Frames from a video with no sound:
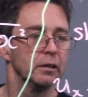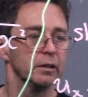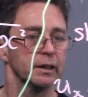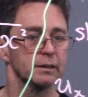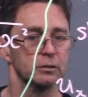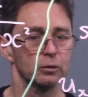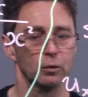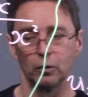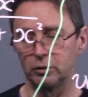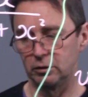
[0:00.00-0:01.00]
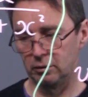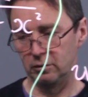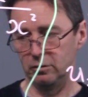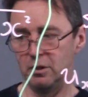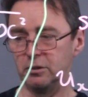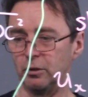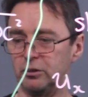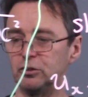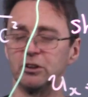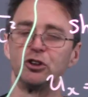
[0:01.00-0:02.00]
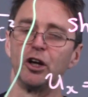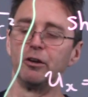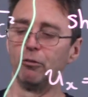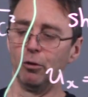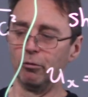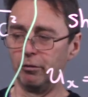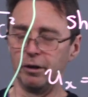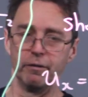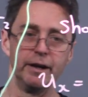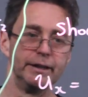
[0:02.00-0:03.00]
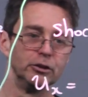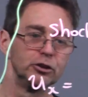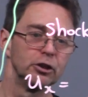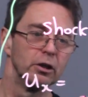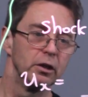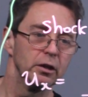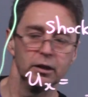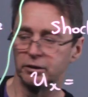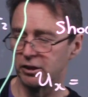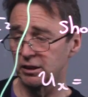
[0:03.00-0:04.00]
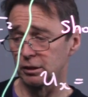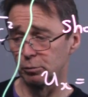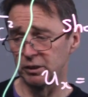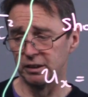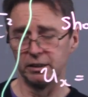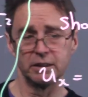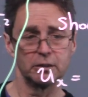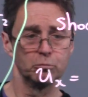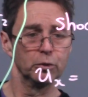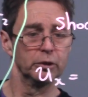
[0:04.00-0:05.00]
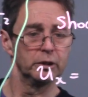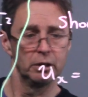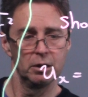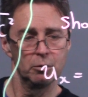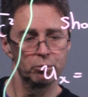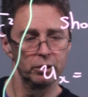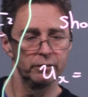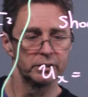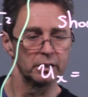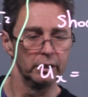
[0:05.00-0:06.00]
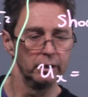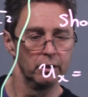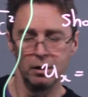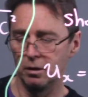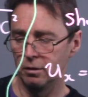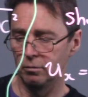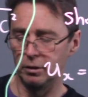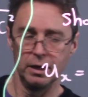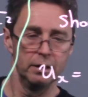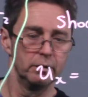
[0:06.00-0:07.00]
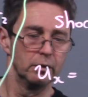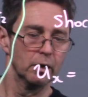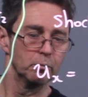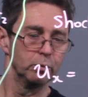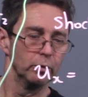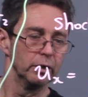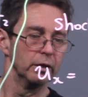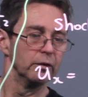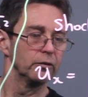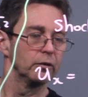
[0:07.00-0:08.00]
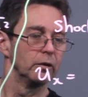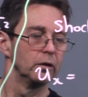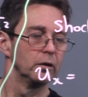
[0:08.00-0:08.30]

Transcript: x naught. So I'd use the chain rule, rearrange, and just as we did at some point previously, we end up with